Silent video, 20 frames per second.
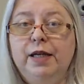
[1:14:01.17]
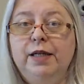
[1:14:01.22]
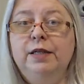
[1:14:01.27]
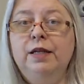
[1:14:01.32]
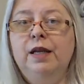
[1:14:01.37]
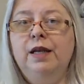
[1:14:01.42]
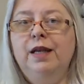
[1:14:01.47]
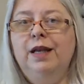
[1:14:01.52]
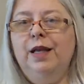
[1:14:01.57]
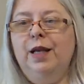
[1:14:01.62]

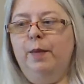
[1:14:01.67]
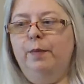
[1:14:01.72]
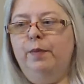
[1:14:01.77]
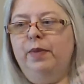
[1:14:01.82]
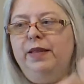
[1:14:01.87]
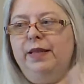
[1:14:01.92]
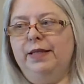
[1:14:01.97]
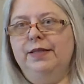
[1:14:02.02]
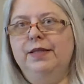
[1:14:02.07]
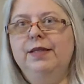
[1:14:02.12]
done.
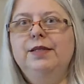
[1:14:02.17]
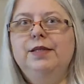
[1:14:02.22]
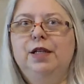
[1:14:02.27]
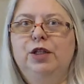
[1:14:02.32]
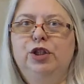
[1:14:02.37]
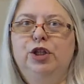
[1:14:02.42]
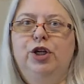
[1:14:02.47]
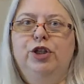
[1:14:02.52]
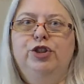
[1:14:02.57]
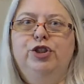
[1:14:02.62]
But this is
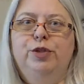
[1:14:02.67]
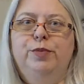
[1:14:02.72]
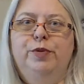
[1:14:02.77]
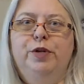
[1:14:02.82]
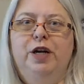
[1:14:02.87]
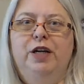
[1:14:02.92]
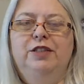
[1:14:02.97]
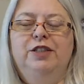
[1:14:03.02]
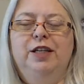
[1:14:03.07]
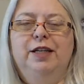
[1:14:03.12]
a larger
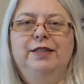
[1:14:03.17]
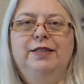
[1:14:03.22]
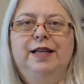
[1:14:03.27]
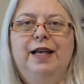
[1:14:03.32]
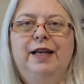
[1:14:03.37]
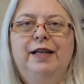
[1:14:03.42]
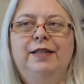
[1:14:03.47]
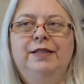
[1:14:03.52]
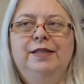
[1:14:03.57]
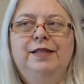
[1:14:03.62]
project.
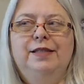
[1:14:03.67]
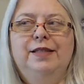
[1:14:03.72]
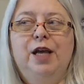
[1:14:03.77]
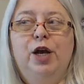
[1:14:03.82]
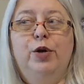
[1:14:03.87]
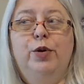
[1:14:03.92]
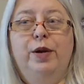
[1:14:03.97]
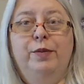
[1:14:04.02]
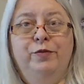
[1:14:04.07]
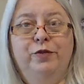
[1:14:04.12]
And
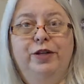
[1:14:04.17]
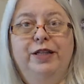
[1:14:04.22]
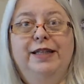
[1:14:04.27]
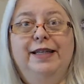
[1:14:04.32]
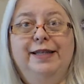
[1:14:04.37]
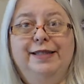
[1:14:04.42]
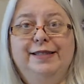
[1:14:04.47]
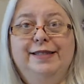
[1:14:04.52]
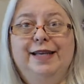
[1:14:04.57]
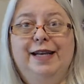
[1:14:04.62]
so I'm
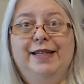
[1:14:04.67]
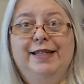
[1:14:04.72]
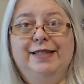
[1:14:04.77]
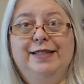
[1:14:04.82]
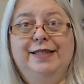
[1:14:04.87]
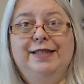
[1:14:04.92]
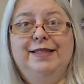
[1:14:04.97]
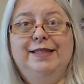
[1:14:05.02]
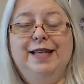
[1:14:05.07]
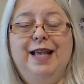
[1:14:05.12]
really
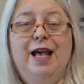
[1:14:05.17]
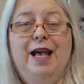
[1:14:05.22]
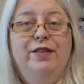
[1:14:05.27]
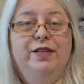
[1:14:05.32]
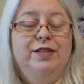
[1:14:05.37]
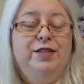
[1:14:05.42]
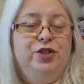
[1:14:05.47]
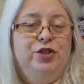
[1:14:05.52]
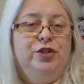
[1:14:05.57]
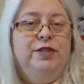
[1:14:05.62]
excited to see how
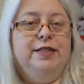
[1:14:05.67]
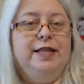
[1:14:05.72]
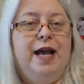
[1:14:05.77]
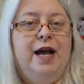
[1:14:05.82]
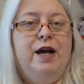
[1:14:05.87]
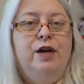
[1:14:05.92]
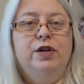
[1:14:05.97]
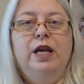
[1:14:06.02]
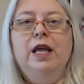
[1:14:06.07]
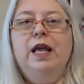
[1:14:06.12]
this turns
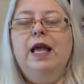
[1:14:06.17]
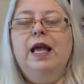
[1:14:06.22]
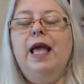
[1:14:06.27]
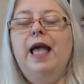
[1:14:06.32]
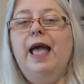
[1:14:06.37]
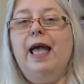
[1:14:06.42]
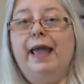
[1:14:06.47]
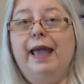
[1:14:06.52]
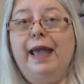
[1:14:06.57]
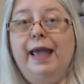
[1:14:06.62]
out.
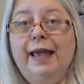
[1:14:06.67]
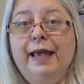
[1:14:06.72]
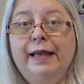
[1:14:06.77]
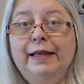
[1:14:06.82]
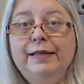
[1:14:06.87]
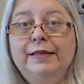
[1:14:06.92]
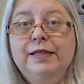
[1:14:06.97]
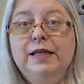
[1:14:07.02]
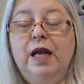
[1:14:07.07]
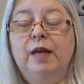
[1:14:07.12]

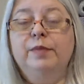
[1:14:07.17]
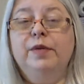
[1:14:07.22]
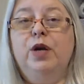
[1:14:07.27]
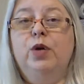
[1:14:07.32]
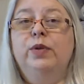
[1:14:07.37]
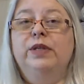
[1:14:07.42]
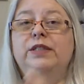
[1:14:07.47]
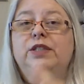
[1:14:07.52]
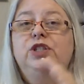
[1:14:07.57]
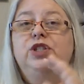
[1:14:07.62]
And I'm
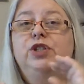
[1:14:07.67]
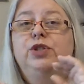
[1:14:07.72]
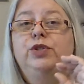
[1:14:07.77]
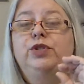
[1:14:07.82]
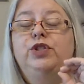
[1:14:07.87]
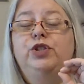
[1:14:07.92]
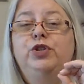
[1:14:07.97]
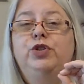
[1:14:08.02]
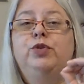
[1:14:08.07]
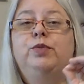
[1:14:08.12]
going to
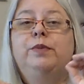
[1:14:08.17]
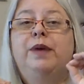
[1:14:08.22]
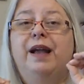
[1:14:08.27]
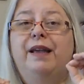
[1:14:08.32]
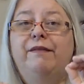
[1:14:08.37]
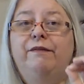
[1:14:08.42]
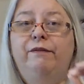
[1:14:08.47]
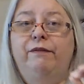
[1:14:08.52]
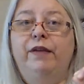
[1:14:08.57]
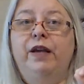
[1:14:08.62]
do
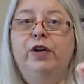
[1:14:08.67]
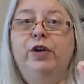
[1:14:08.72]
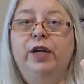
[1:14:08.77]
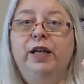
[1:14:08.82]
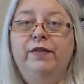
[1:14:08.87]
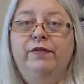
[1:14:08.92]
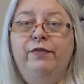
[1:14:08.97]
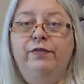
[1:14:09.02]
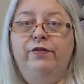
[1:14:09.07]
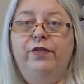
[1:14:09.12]
my
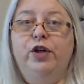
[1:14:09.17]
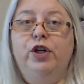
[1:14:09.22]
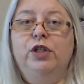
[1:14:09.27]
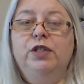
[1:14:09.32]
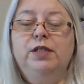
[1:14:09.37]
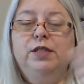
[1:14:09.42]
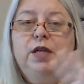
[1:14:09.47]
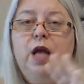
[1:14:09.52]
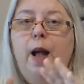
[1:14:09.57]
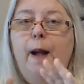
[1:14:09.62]
very
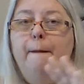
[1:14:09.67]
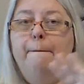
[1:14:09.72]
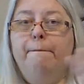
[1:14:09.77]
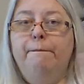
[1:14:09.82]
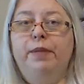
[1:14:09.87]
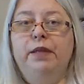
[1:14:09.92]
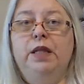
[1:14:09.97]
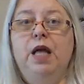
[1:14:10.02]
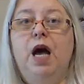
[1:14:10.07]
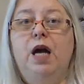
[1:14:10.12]
first
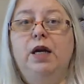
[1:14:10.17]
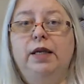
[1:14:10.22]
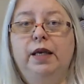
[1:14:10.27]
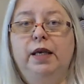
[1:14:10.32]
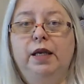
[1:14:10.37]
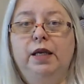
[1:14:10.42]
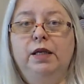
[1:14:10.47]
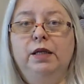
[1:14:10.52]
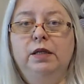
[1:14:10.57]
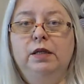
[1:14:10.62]

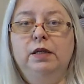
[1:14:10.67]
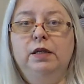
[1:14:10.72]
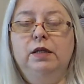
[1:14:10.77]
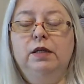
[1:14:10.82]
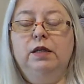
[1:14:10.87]
blocking